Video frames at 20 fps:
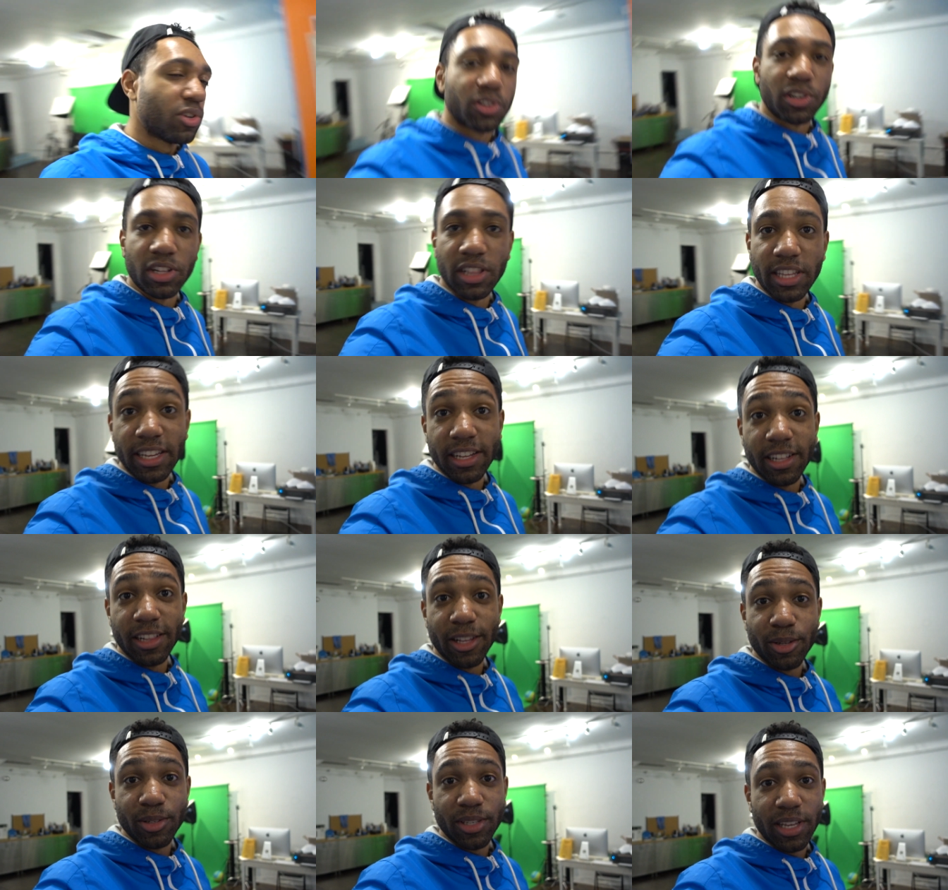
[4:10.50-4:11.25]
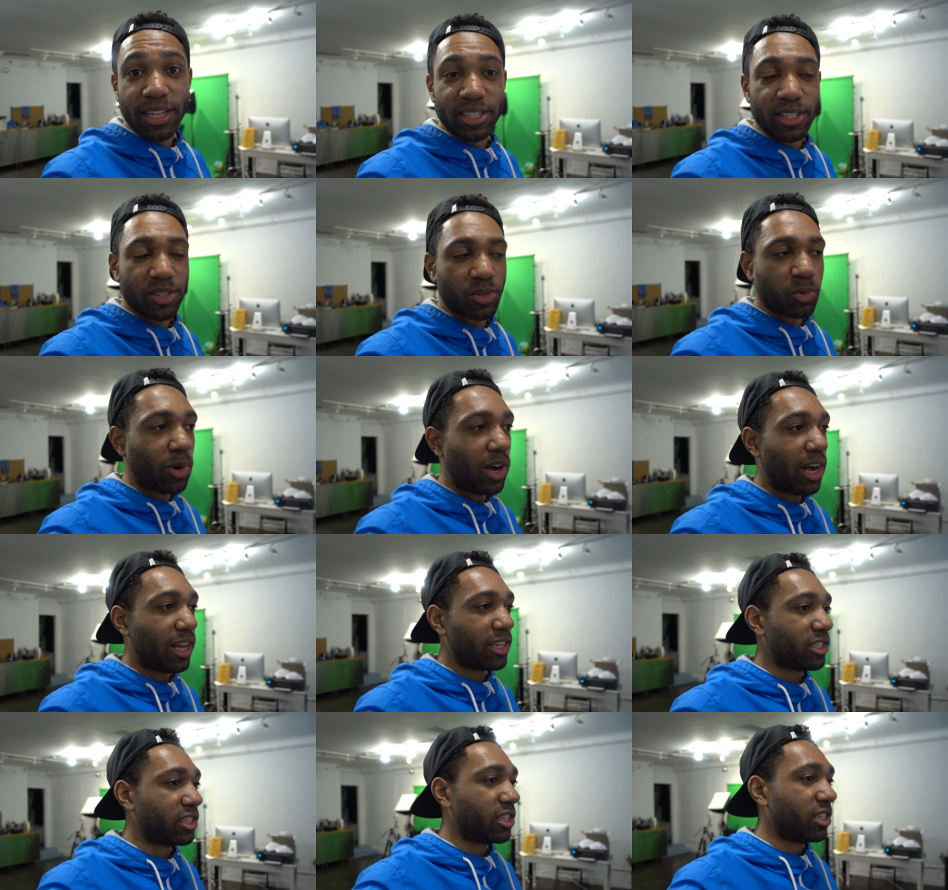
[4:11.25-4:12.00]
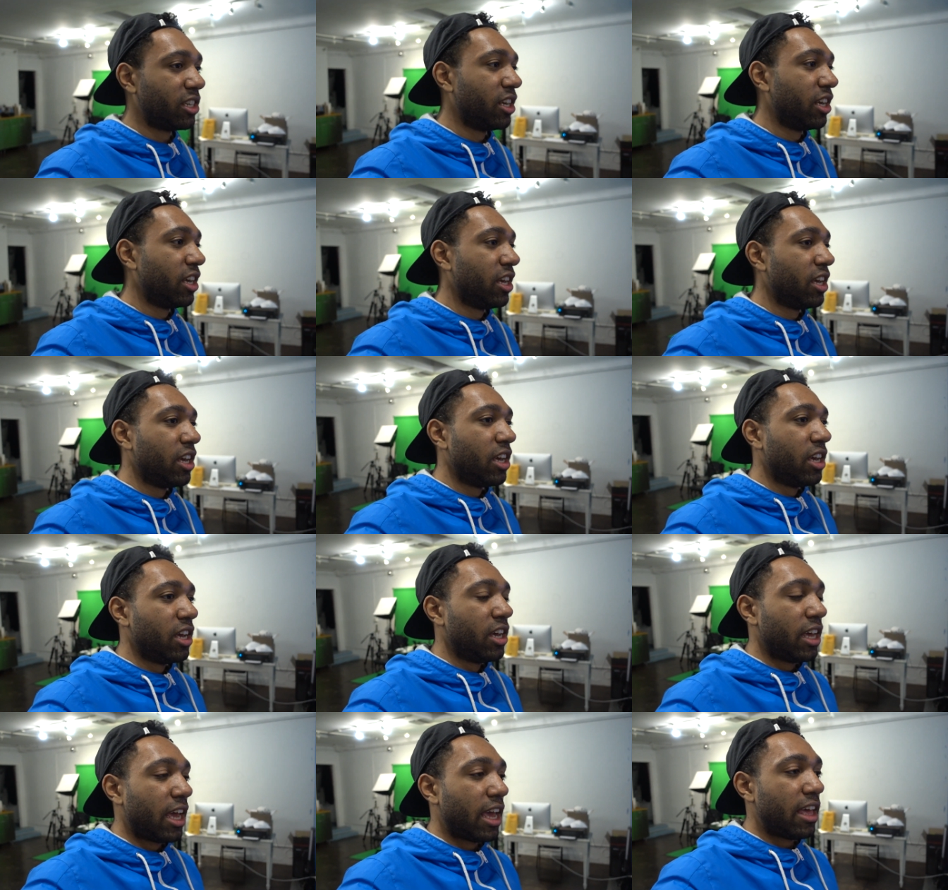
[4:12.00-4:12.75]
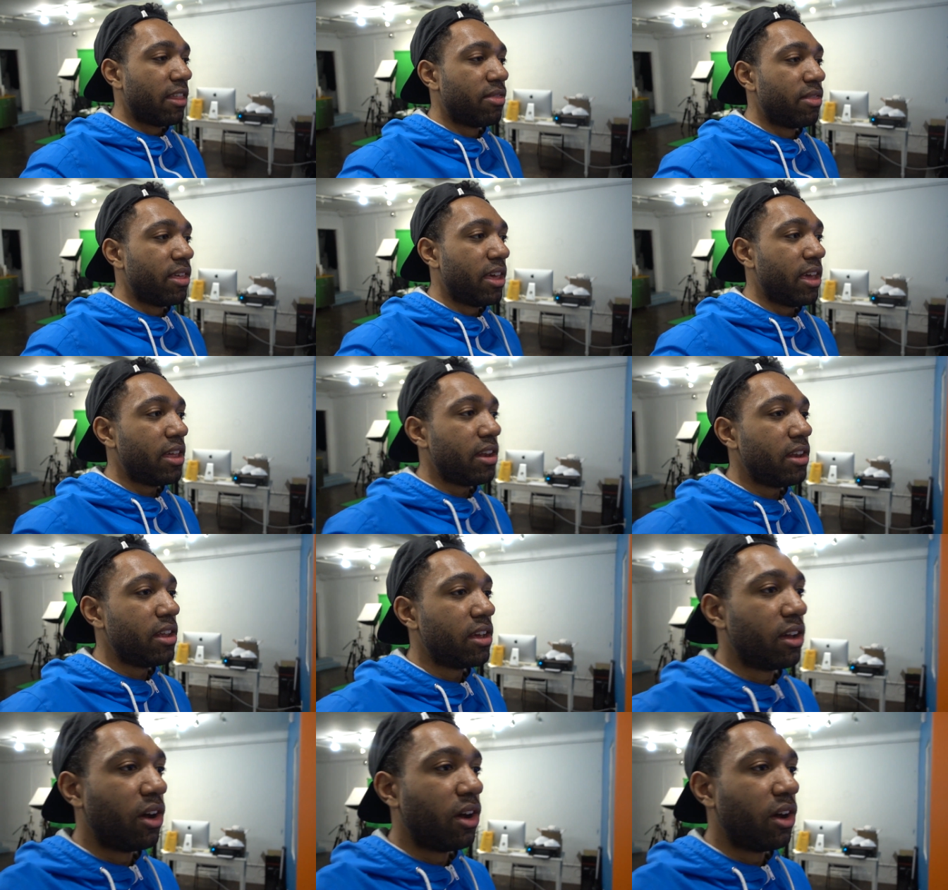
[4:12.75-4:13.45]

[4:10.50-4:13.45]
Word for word: clean clothes I just washed. And then